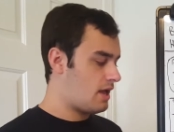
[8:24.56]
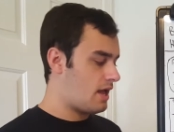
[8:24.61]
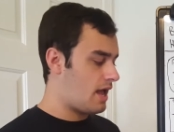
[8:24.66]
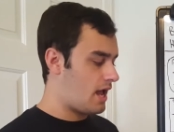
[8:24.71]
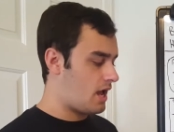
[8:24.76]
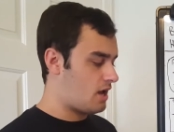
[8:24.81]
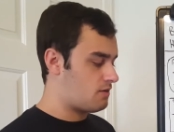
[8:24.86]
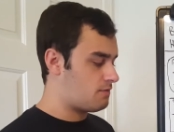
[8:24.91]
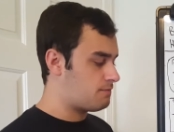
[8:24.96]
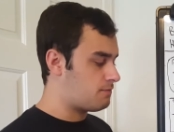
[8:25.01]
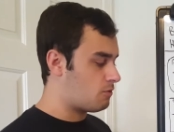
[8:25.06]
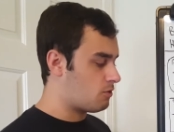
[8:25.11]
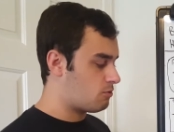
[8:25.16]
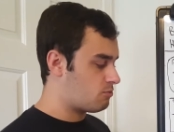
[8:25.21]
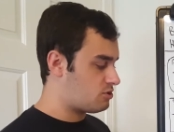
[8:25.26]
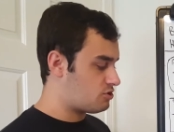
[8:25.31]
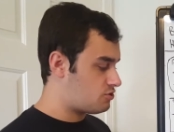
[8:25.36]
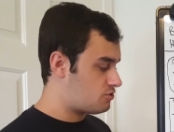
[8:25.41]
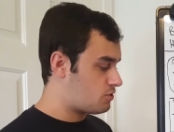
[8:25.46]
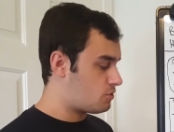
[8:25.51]
and
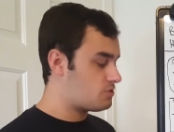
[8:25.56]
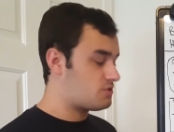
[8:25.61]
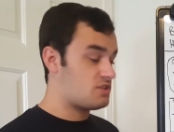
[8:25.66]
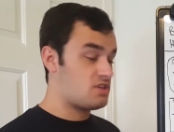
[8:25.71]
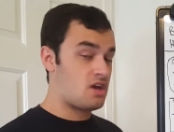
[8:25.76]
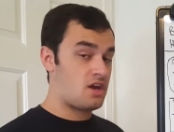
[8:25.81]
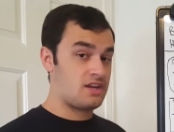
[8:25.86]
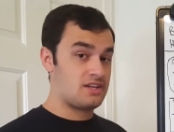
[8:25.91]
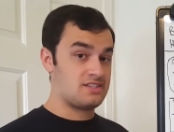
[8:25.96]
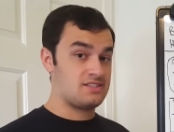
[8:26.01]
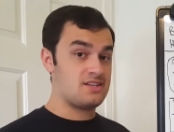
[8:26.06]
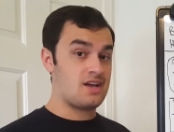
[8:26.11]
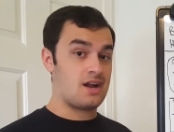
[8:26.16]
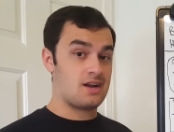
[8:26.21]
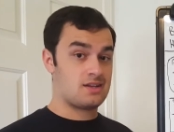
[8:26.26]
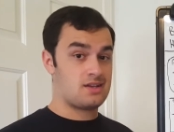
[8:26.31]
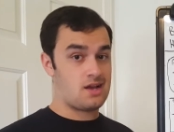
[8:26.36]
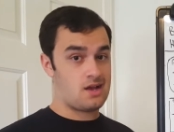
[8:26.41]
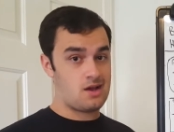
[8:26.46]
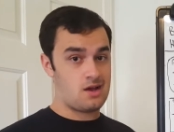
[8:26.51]
formed
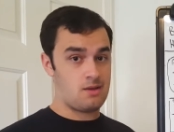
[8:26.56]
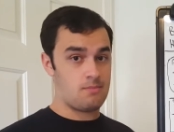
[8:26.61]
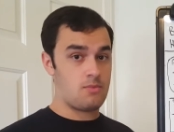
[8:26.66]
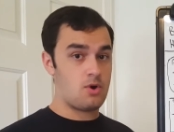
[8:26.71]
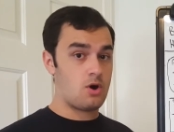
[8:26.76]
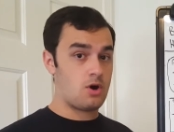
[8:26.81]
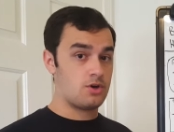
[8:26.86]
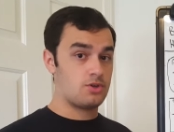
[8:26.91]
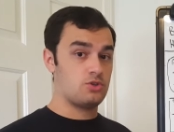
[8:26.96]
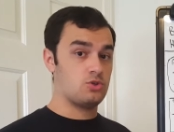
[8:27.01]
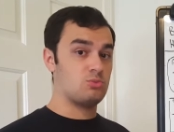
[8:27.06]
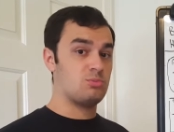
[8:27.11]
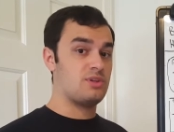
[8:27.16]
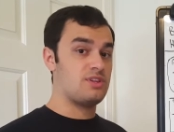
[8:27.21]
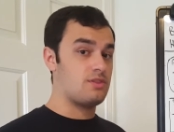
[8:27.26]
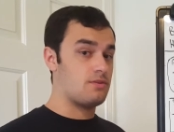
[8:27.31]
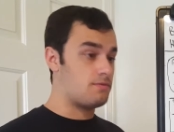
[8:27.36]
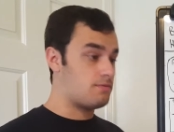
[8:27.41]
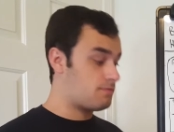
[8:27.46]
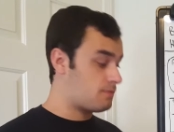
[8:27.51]
Socionics.com,
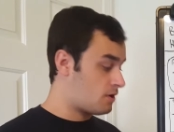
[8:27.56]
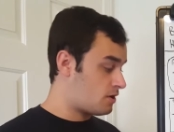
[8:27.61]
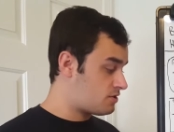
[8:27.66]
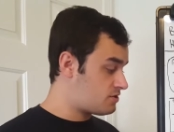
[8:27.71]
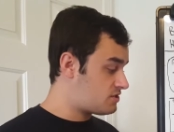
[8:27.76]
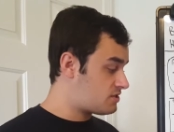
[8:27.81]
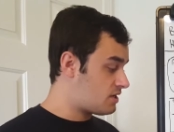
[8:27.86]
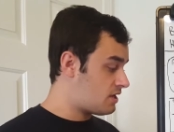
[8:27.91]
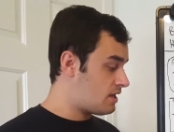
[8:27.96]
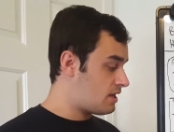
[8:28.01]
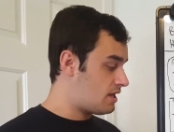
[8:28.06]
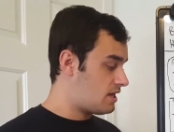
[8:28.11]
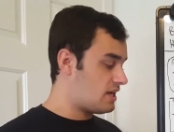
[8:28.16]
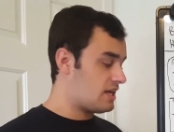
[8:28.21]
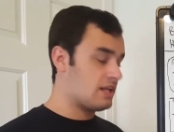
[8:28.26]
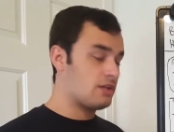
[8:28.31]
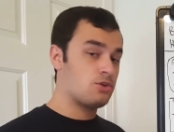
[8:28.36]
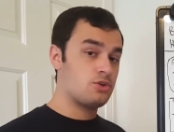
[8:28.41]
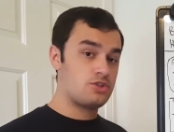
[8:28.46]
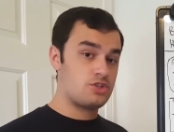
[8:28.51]
arguably the first
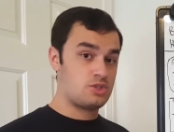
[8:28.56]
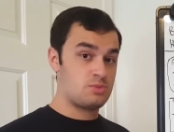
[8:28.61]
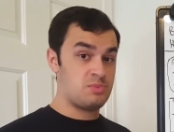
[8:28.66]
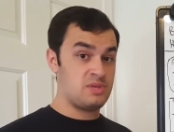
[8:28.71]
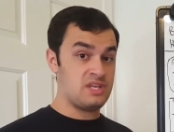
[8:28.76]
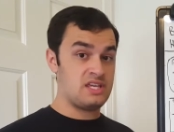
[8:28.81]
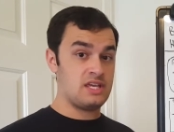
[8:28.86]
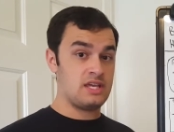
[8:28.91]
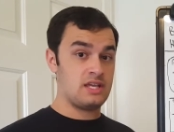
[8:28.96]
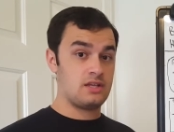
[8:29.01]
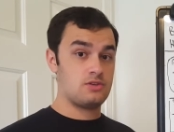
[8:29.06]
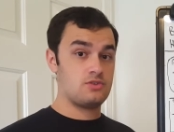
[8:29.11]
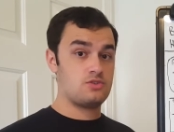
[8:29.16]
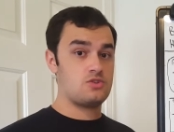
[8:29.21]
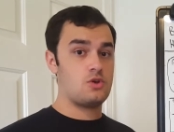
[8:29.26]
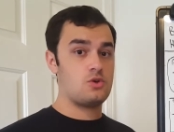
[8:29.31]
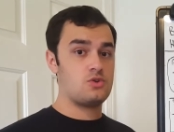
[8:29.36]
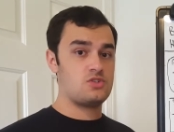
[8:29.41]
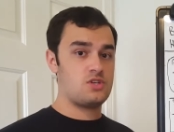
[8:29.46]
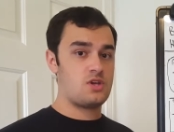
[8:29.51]
English-speaking
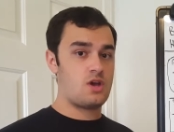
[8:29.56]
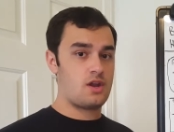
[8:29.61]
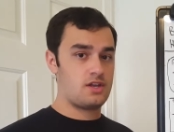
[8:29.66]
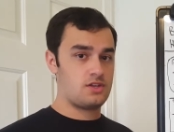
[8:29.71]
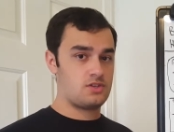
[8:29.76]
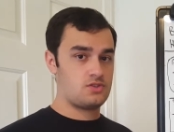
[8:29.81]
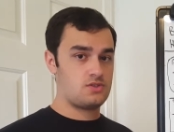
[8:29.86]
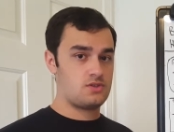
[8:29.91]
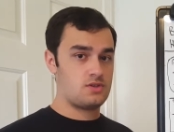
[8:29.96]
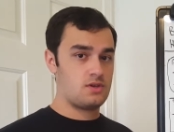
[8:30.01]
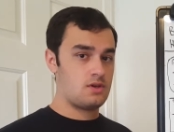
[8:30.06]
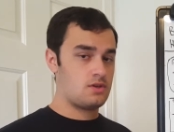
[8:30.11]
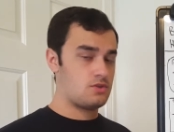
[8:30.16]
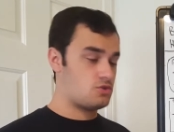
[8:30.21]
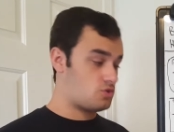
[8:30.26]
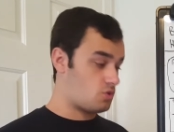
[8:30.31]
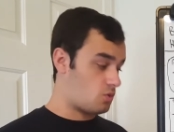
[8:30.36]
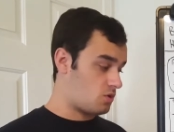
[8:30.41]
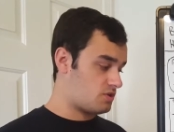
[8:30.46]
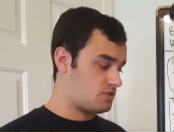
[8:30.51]
socionics
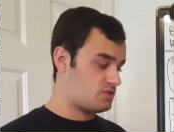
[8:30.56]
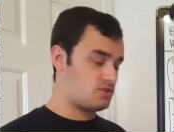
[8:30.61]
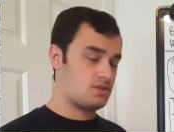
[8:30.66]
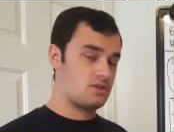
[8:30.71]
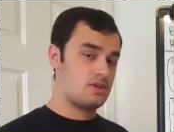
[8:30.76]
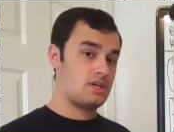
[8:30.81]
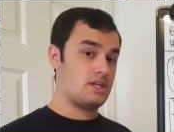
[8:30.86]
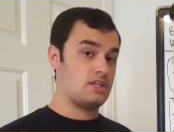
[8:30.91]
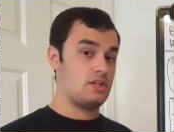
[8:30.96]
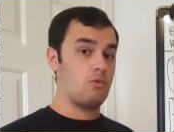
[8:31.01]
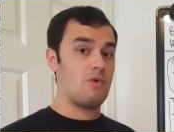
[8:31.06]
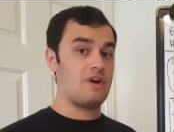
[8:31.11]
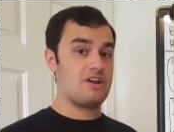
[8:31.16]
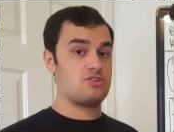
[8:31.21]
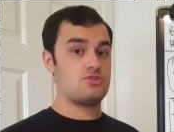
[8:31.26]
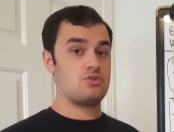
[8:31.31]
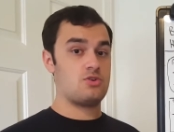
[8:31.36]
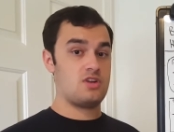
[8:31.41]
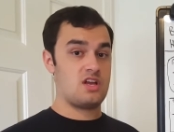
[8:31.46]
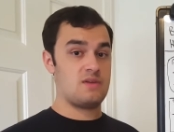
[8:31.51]
source in the
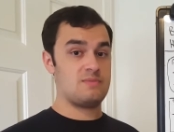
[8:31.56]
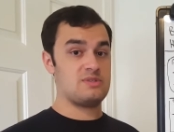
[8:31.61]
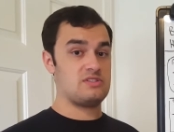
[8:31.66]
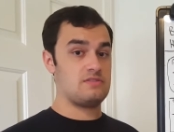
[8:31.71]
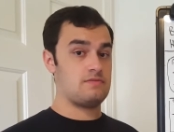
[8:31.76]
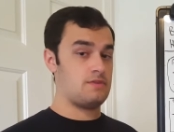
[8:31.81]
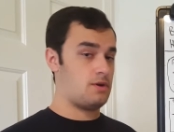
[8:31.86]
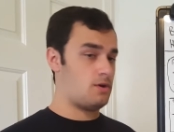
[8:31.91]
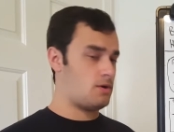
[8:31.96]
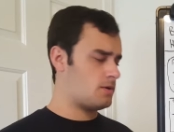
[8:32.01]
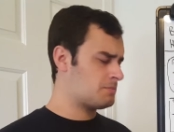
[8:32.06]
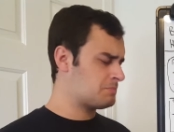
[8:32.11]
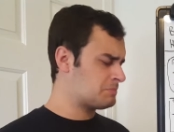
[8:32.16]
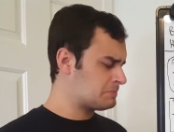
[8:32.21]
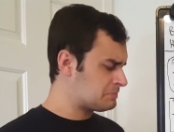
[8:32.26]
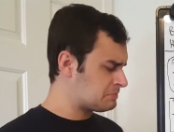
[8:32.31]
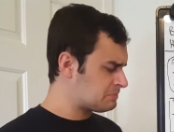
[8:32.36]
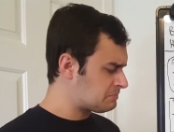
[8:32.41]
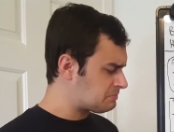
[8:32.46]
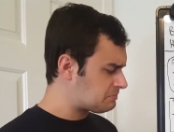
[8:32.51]
Western Hemisphere.
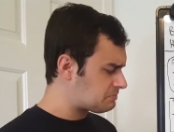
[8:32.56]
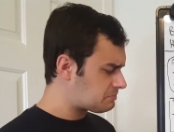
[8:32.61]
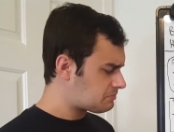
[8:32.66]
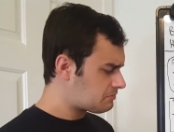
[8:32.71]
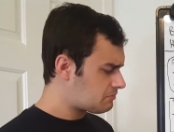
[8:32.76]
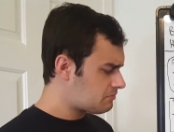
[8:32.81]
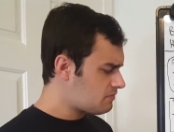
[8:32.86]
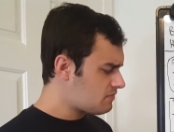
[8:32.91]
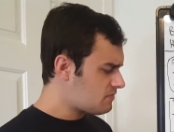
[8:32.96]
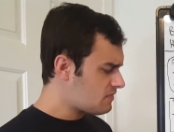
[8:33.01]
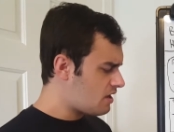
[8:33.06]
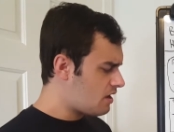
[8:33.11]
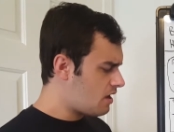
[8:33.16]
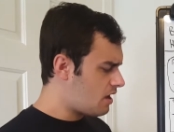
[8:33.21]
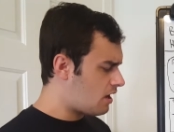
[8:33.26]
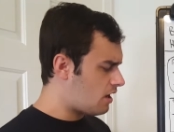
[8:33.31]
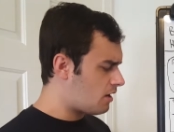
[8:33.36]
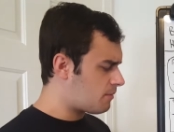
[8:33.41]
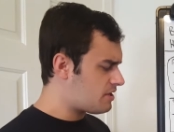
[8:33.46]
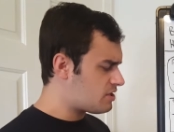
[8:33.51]

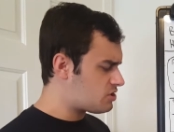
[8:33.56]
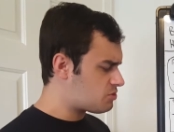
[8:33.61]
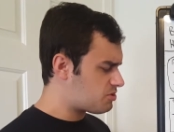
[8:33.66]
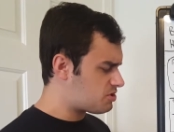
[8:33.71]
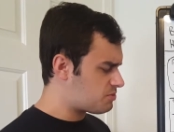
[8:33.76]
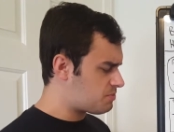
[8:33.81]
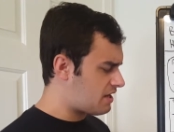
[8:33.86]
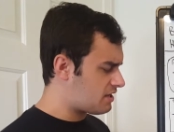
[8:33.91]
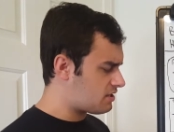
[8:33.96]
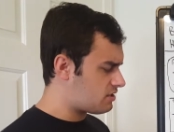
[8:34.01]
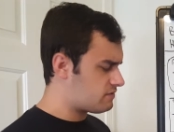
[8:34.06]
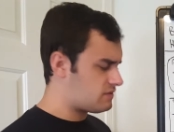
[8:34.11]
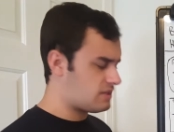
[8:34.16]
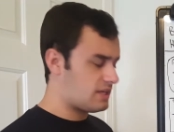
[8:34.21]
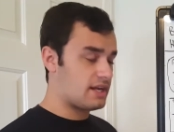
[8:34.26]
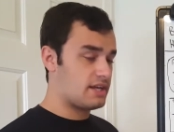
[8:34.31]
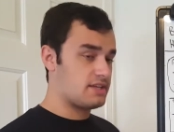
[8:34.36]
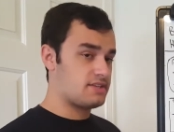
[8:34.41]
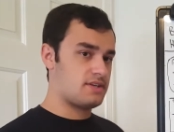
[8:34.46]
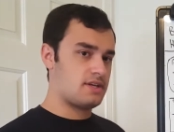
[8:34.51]
His perspective,
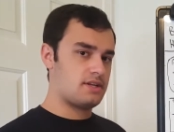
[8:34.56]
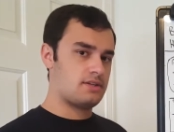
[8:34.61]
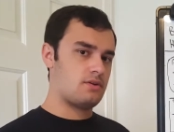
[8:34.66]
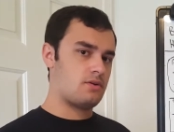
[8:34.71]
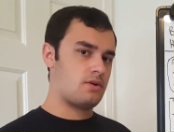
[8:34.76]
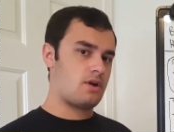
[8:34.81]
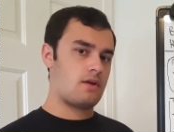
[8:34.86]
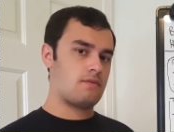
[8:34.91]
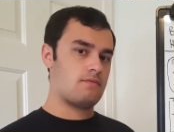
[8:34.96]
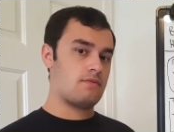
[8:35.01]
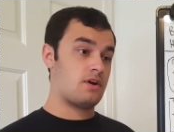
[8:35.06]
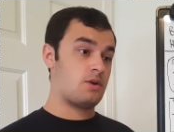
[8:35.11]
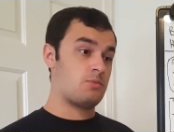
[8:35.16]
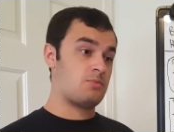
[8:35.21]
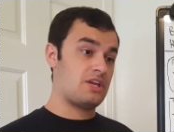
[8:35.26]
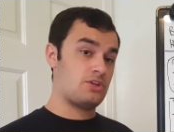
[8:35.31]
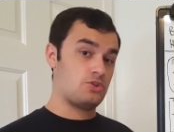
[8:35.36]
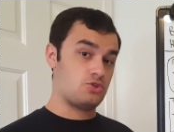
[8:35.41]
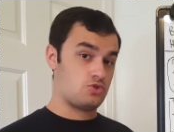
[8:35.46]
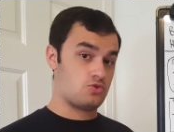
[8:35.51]
like I said, they're not very
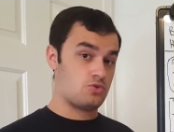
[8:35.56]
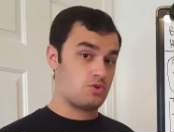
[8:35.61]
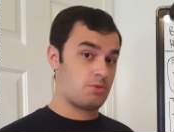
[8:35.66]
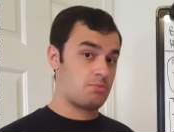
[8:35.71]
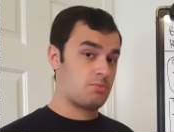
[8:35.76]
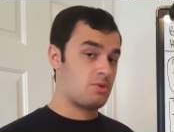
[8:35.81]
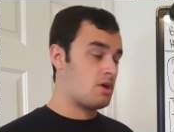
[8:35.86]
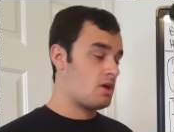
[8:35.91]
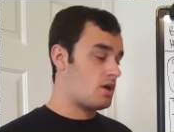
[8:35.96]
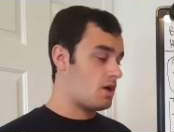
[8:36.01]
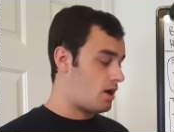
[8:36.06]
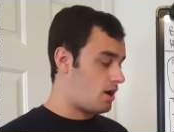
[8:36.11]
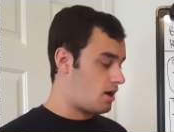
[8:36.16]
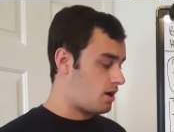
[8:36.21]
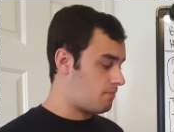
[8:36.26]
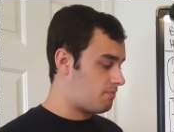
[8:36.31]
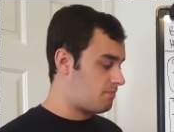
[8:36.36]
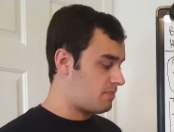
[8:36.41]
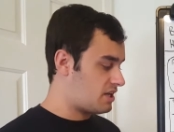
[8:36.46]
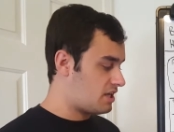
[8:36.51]
mainstream,
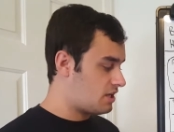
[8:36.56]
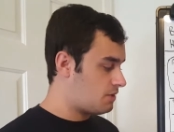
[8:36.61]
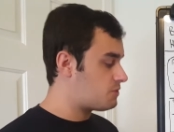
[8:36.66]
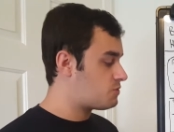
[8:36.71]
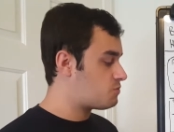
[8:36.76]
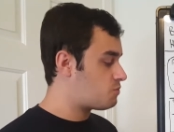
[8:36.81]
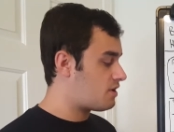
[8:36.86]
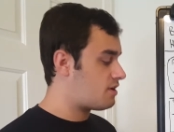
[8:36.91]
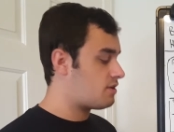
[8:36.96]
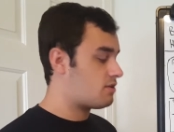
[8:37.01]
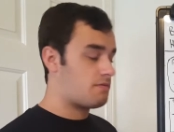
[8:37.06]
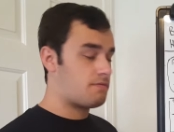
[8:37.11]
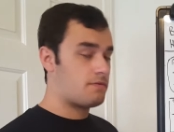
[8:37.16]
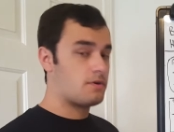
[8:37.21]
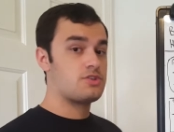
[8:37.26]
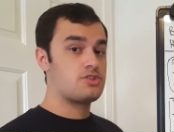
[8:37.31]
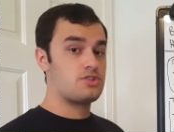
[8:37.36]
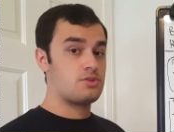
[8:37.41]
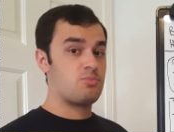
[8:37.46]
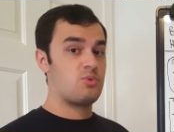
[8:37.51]
but he was one of the
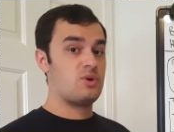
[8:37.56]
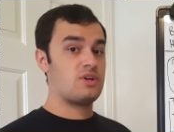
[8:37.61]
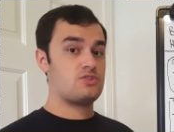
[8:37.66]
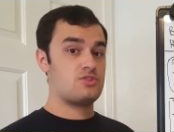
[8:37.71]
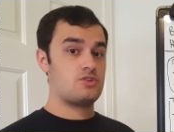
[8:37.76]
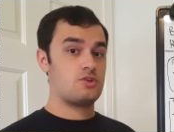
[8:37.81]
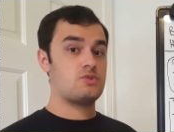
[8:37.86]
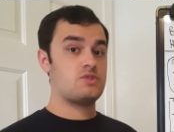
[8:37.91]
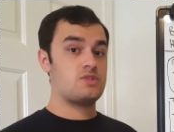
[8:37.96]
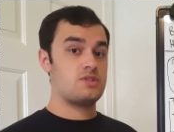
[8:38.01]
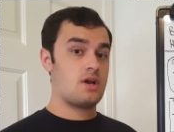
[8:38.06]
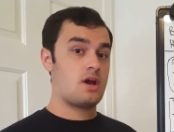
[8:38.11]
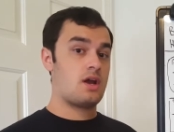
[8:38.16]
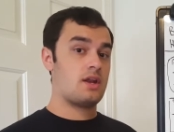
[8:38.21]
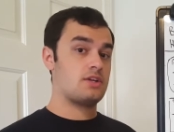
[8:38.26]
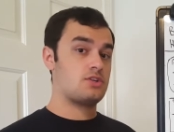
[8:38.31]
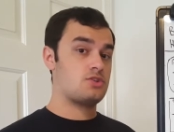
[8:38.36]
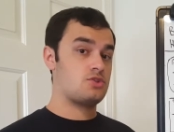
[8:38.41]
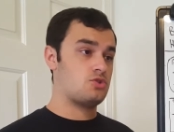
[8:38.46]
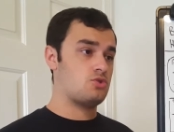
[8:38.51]
first to bring
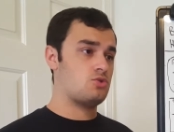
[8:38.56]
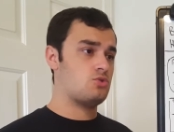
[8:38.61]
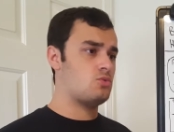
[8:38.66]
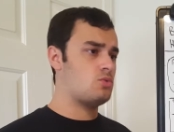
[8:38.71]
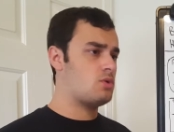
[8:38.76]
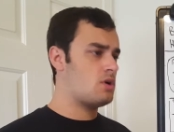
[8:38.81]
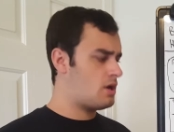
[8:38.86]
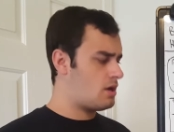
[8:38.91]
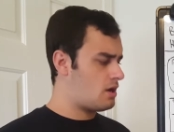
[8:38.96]
socionics to